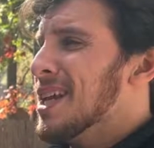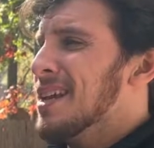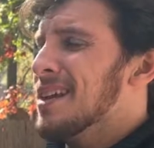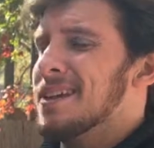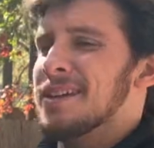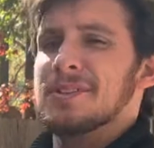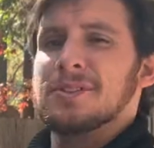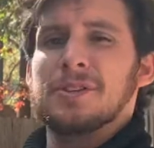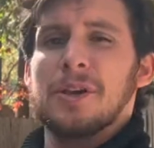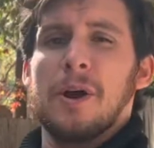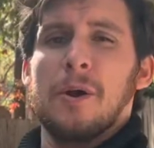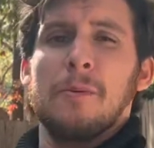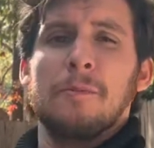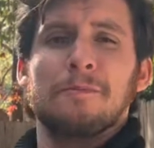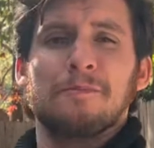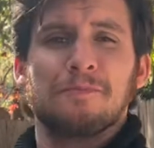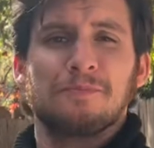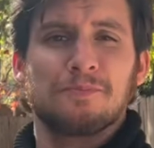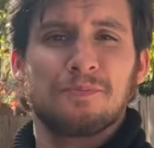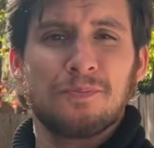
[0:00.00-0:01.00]
So,
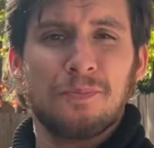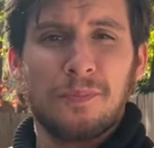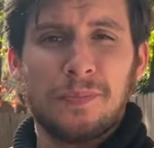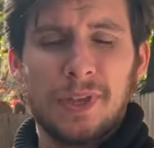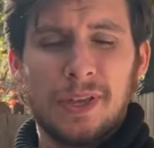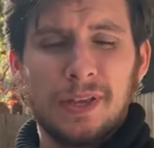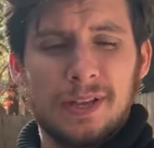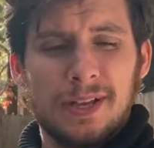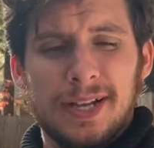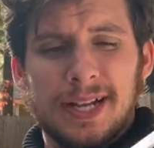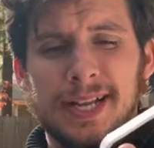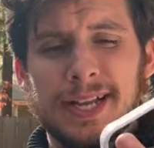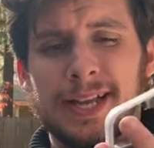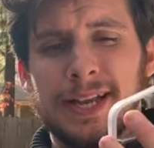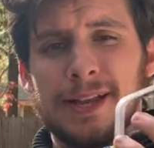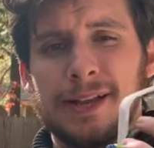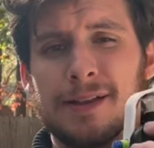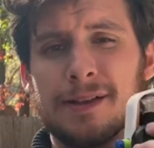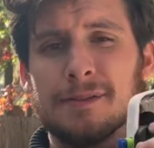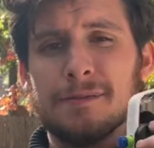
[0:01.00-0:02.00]
I
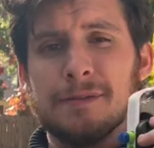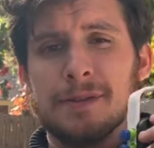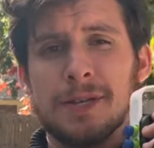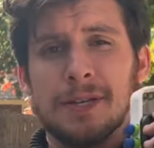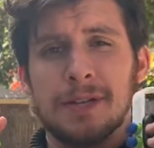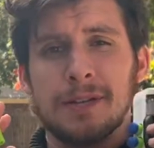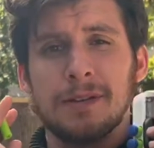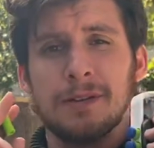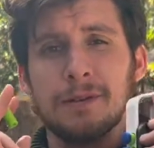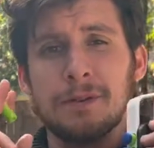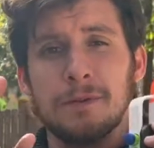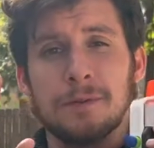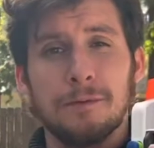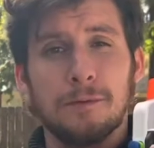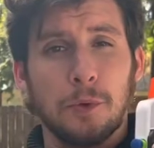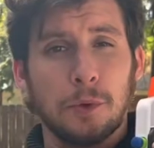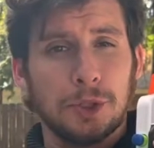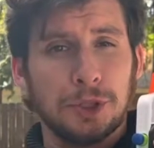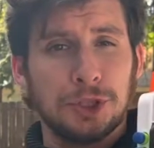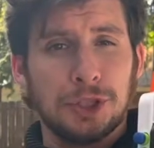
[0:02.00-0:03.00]
have
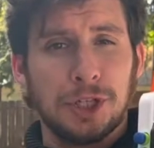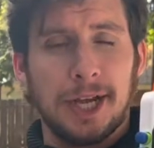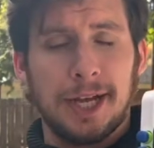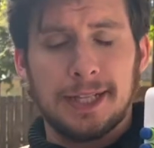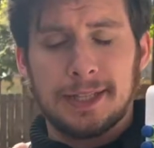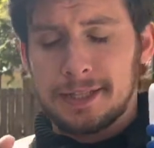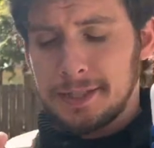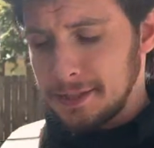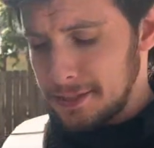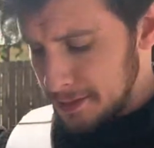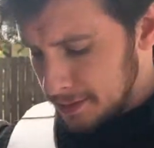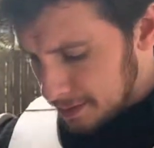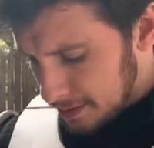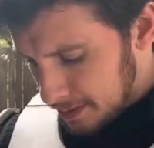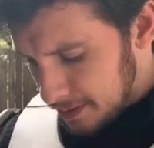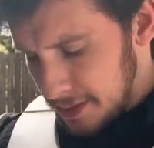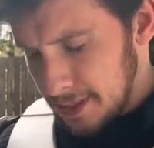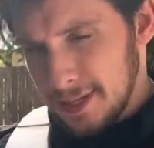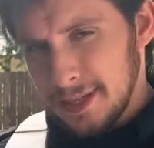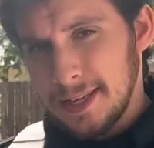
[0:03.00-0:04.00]
4 shots
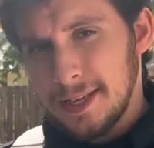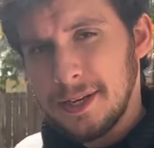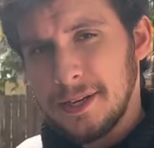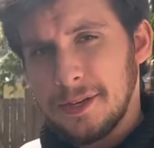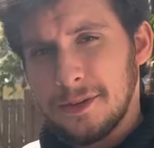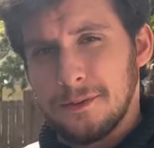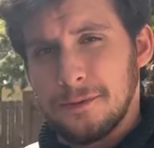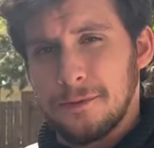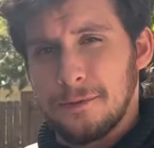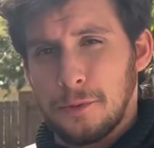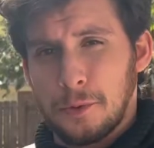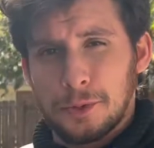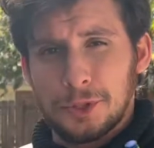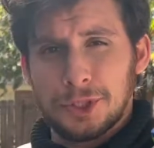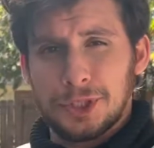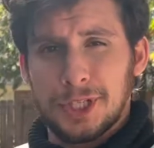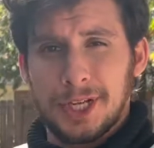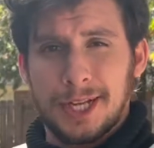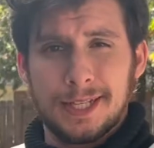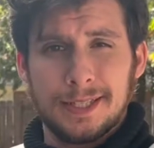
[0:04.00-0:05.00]
and another 4
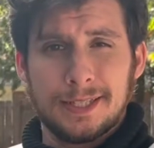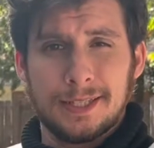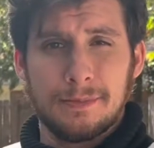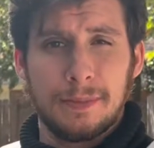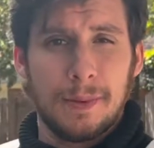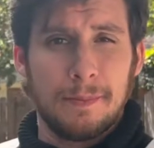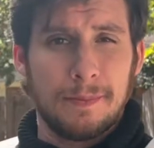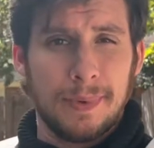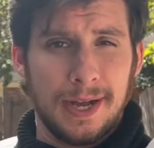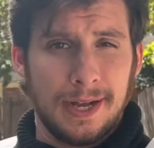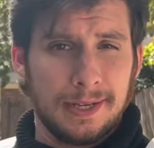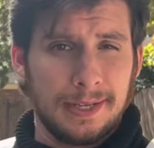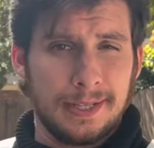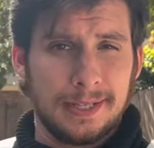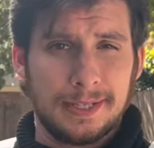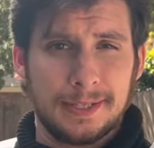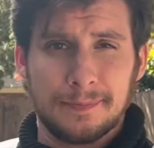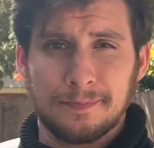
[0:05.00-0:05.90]
shots in my pocket.